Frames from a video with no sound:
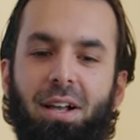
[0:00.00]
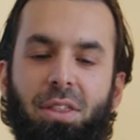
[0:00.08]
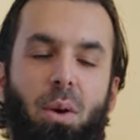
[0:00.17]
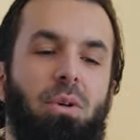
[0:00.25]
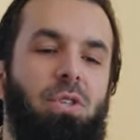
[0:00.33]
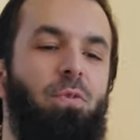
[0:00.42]

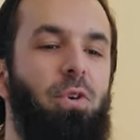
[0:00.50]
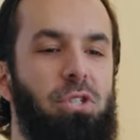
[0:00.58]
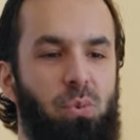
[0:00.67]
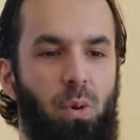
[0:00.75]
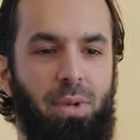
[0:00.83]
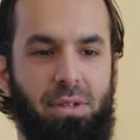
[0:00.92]
There was the
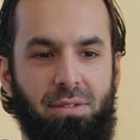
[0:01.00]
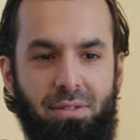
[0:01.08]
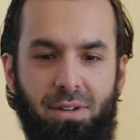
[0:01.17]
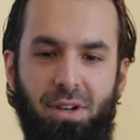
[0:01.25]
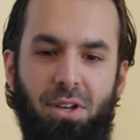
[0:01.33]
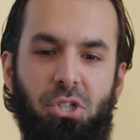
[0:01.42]
first woman,
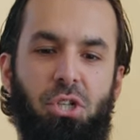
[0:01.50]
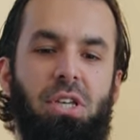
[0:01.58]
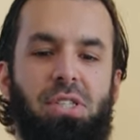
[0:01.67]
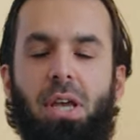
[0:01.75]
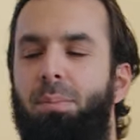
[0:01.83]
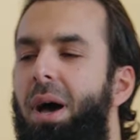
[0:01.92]
she
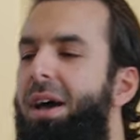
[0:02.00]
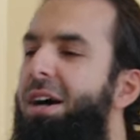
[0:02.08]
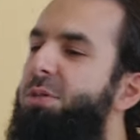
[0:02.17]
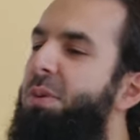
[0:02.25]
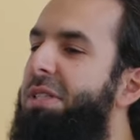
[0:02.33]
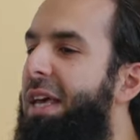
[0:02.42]
said, my
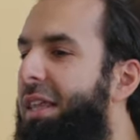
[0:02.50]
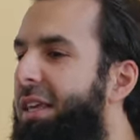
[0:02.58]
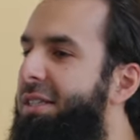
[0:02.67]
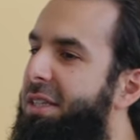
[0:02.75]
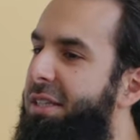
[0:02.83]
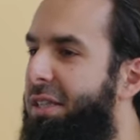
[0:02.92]
husband's like
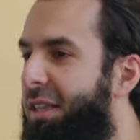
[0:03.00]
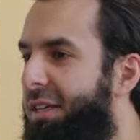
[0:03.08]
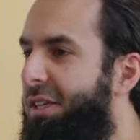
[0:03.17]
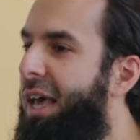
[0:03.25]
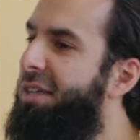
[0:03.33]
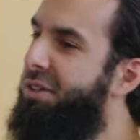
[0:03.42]
this, this, and
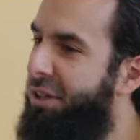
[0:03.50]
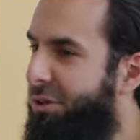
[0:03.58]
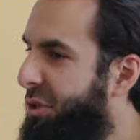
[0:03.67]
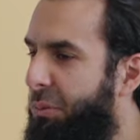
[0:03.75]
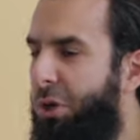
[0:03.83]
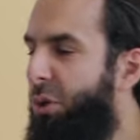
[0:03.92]
this. He has either
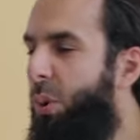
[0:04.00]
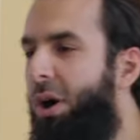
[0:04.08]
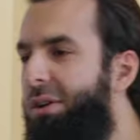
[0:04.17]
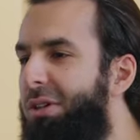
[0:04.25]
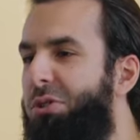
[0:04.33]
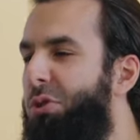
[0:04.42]
some good
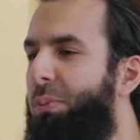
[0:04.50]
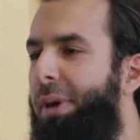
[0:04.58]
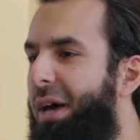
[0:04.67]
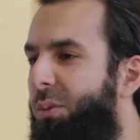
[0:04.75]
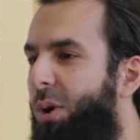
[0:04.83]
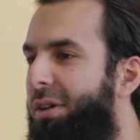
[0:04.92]
qualities or some
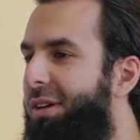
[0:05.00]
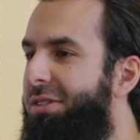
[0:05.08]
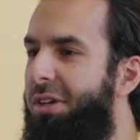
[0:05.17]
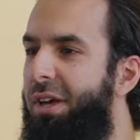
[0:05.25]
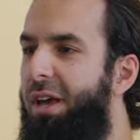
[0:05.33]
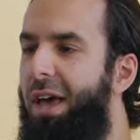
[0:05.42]
bad
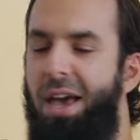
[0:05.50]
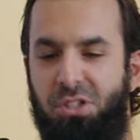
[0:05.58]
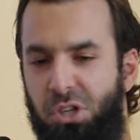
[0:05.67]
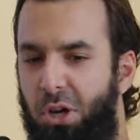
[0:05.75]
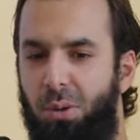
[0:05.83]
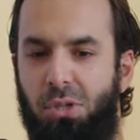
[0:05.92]
qualities. And
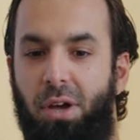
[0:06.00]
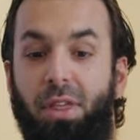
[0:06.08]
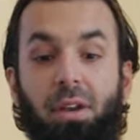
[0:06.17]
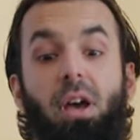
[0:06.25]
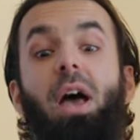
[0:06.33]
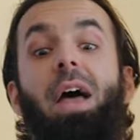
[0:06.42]
she goes on.
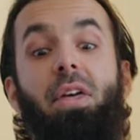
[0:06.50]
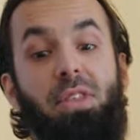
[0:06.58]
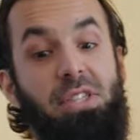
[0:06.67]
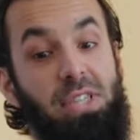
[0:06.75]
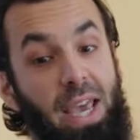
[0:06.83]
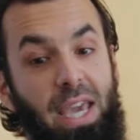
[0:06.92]
Then, and then the
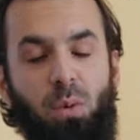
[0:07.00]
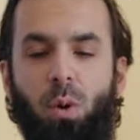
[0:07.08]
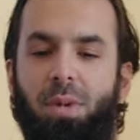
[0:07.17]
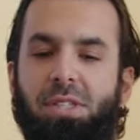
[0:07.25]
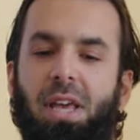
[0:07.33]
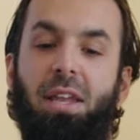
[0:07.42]
second
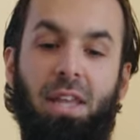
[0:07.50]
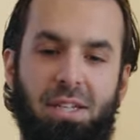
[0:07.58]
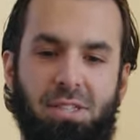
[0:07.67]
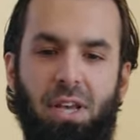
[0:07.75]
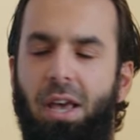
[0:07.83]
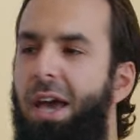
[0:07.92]
woman said
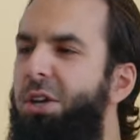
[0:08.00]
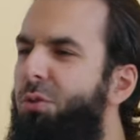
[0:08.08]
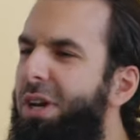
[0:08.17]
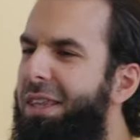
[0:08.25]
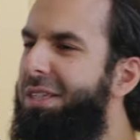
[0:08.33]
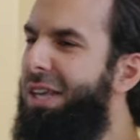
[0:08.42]
this. And you're
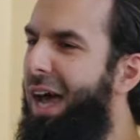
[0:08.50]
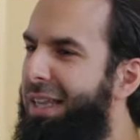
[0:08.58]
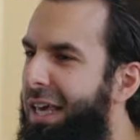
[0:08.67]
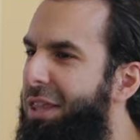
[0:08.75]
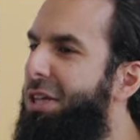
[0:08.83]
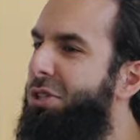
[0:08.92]
reading this
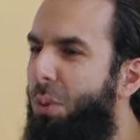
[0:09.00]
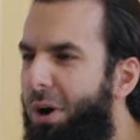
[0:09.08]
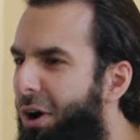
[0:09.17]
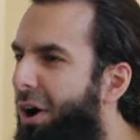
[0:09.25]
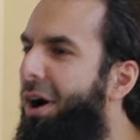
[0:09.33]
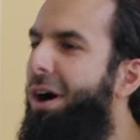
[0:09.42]
hadith, and it's going
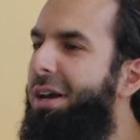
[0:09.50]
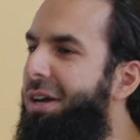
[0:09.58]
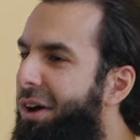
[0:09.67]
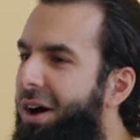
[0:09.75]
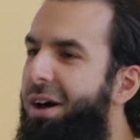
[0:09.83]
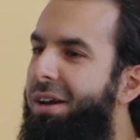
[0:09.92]
on
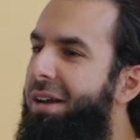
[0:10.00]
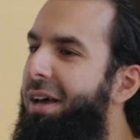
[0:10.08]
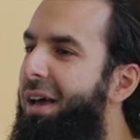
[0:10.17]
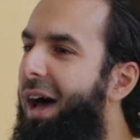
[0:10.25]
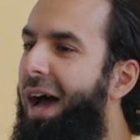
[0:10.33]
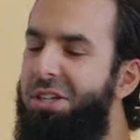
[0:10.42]
and on.
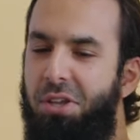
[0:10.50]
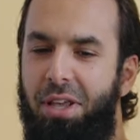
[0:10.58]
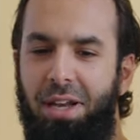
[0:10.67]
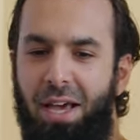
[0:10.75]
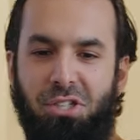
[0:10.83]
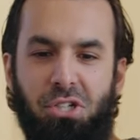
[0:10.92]

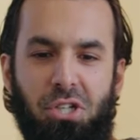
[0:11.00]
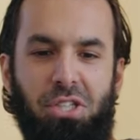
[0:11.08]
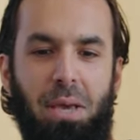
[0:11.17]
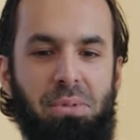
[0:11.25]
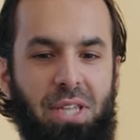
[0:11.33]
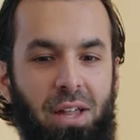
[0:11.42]
Aisha how she just
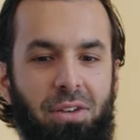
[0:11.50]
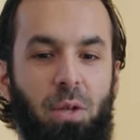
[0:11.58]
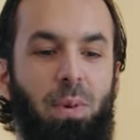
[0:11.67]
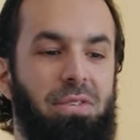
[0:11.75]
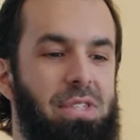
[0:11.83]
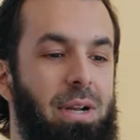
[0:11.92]
keeps telling the
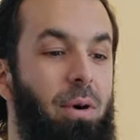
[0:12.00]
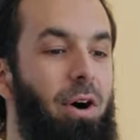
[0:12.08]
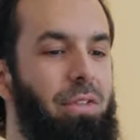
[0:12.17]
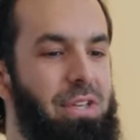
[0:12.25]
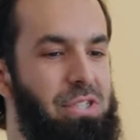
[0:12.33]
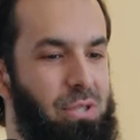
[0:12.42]
Prophet
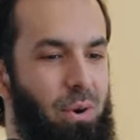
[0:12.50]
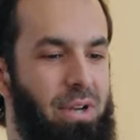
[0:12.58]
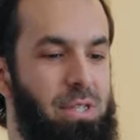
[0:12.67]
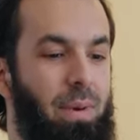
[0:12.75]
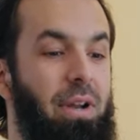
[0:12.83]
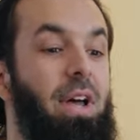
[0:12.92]
all these
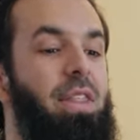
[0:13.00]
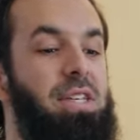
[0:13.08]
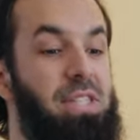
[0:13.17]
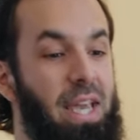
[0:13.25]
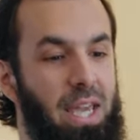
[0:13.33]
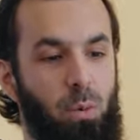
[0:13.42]
stories about the
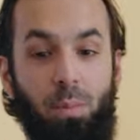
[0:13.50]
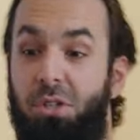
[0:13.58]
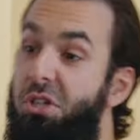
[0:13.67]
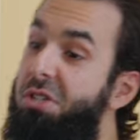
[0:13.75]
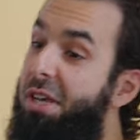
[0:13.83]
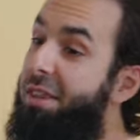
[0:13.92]
second woman,
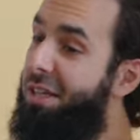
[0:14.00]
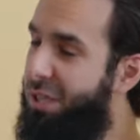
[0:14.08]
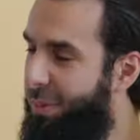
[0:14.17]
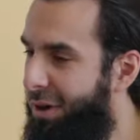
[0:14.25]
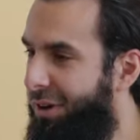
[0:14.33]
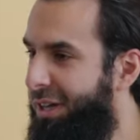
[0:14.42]
she said this
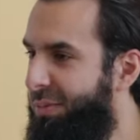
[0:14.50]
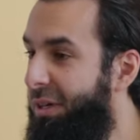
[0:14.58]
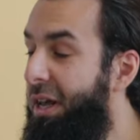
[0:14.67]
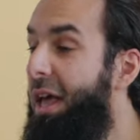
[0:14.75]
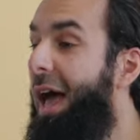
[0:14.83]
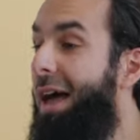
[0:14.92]
about her husband.
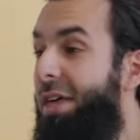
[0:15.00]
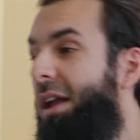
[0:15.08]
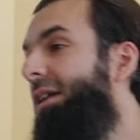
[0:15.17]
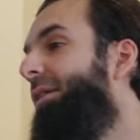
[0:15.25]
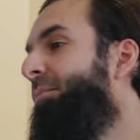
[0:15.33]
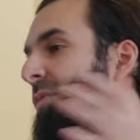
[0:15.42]
And
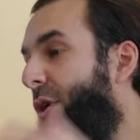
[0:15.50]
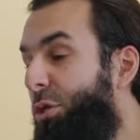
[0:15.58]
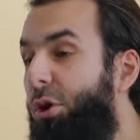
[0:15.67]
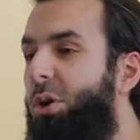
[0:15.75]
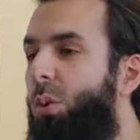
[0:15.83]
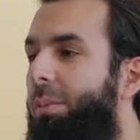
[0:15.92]
then the
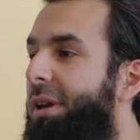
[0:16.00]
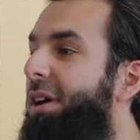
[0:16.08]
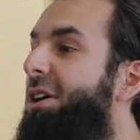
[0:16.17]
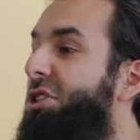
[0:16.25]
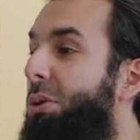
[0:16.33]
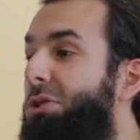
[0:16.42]
third
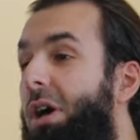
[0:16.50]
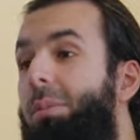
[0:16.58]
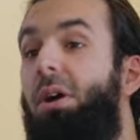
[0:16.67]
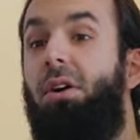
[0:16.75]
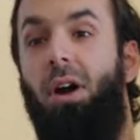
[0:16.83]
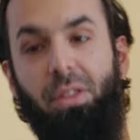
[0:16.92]
woman, she was talking
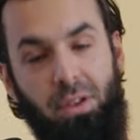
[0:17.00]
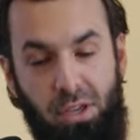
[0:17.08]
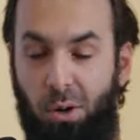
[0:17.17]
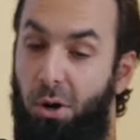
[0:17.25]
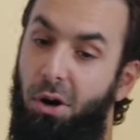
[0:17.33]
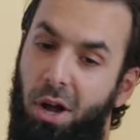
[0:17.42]
about her,
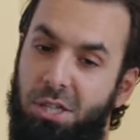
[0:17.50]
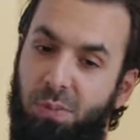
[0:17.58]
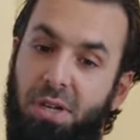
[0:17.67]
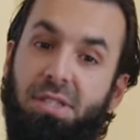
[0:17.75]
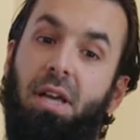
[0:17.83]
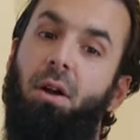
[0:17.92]
you know, her
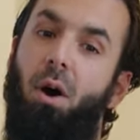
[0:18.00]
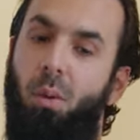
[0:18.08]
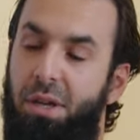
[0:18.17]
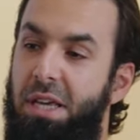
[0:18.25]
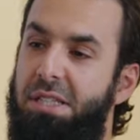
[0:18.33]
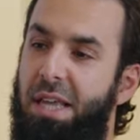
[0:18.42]
husband and said, oh,
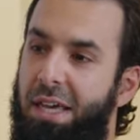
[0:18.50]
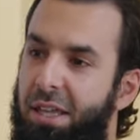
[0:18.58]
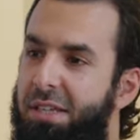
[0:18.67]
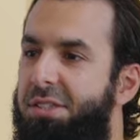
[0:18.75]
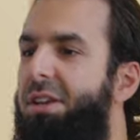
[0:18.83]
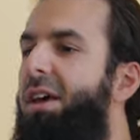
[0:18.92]
well, he's like
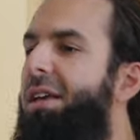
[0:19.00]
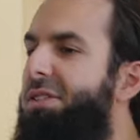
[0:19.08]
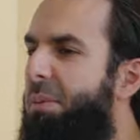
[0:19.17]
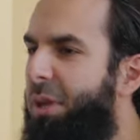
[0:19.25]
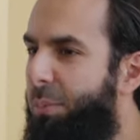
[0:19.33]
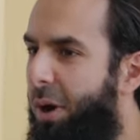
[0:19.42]
this.
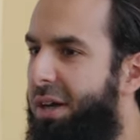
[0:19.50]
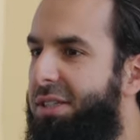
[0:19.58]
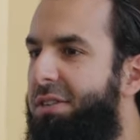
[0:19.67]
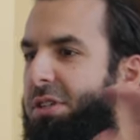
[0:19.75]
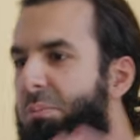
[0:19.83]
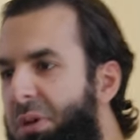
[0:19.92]
Something
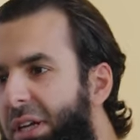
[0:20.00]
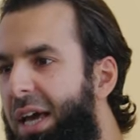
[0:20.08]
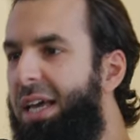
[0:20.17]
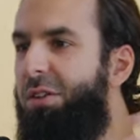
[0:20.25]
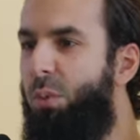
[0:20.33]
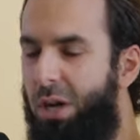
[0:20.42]
positive, something
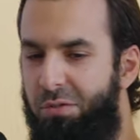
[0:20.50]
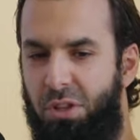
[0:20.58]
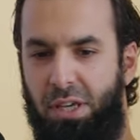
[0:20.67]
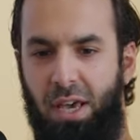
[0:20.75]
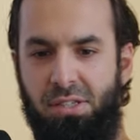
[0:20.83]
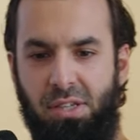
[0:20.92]
negative, whatever
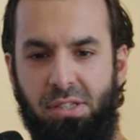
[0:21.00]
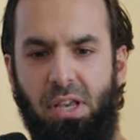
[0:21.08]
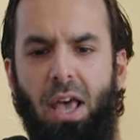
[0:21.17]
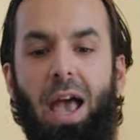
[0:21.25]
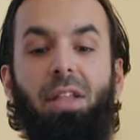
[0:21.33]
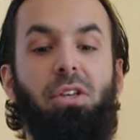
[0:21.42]
the case is.
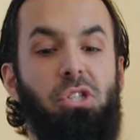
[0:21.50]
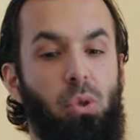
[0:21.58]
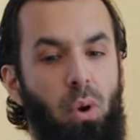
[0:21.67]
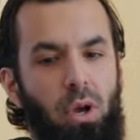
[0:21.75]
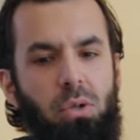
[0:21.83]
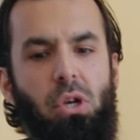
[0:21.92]
And the
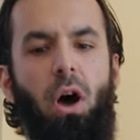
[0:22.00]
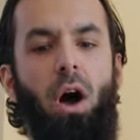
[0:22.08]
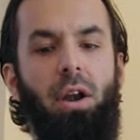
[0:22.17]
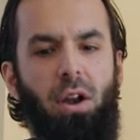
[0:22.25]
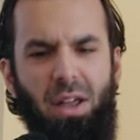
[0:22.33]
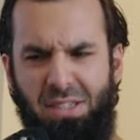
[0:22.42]
story goes
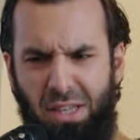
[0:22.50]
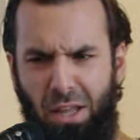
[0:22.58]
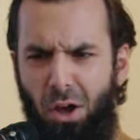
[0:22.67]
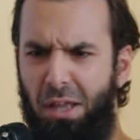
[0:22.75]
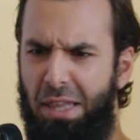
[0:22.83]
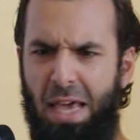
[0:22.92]
on and on. It's
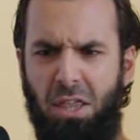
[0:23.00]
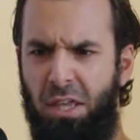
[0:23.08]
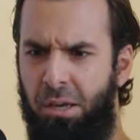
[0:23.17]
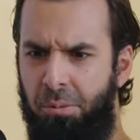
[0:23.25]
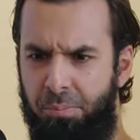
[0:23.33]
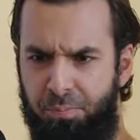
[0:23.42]
lengthy.